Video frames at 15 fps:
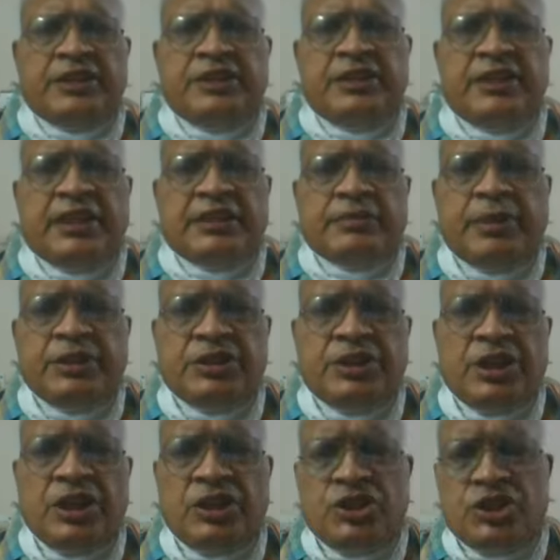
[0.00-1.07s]
acted as my
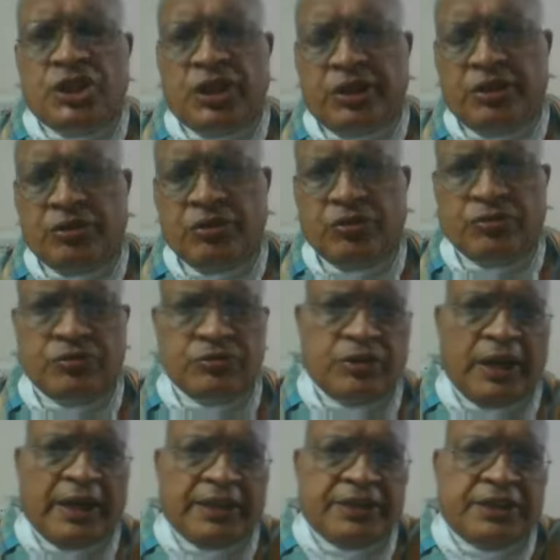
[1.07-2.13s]
teacher,
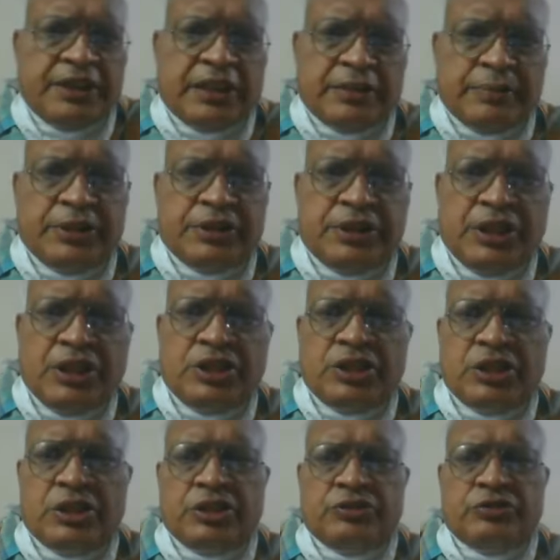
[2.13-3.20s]

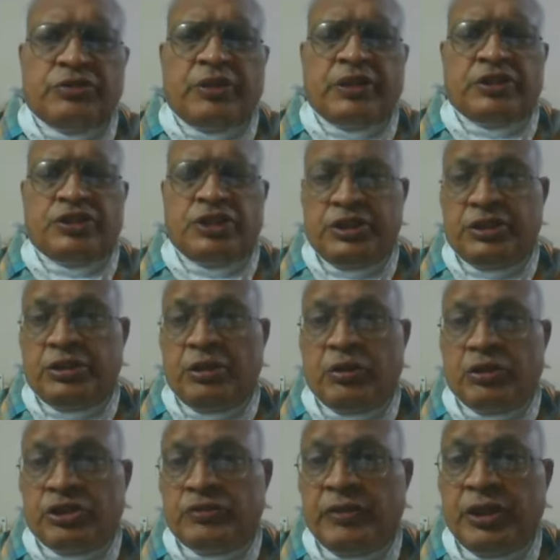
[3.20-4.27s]
this worksheet,
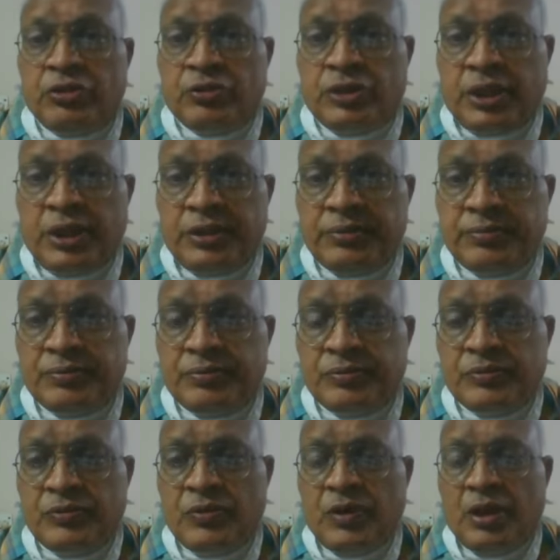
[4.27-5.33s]
Lotus 123.
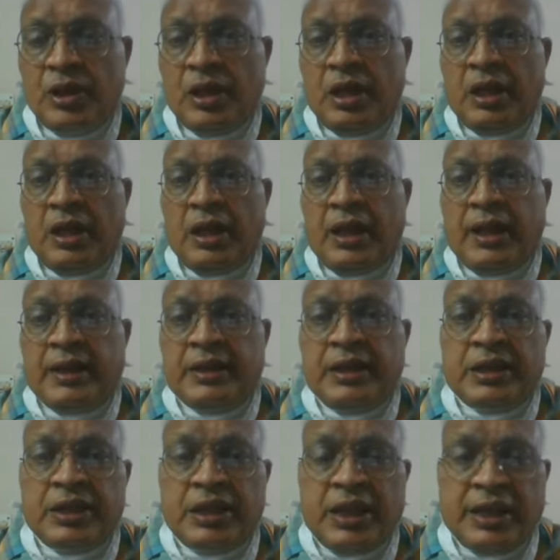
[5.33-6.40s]

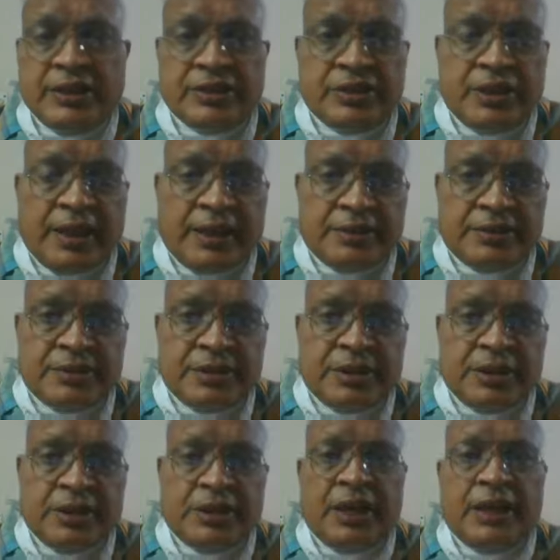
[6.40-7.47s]
And I realized that
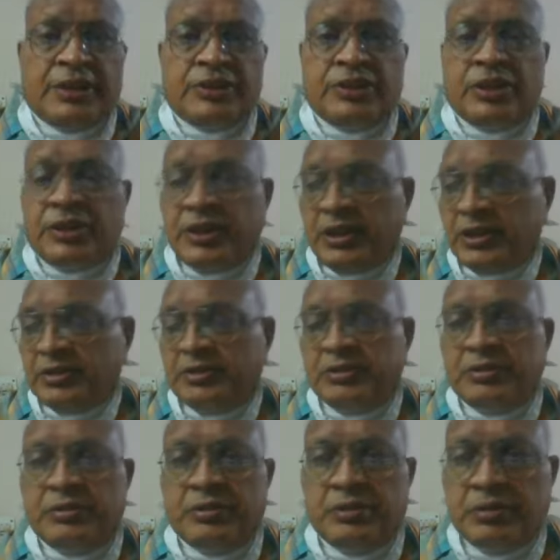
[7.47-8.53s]
it had
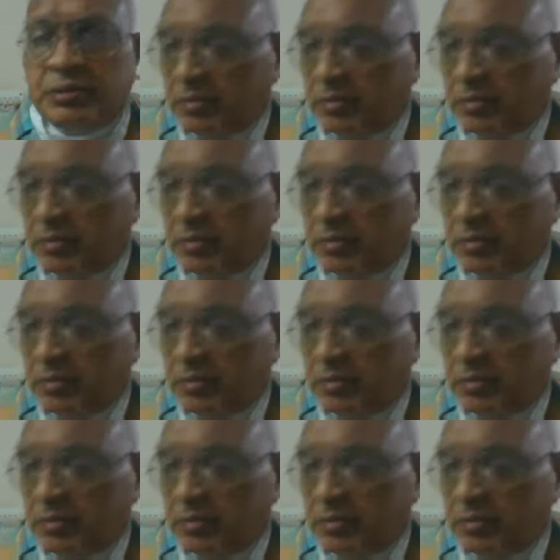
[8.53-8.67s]
certain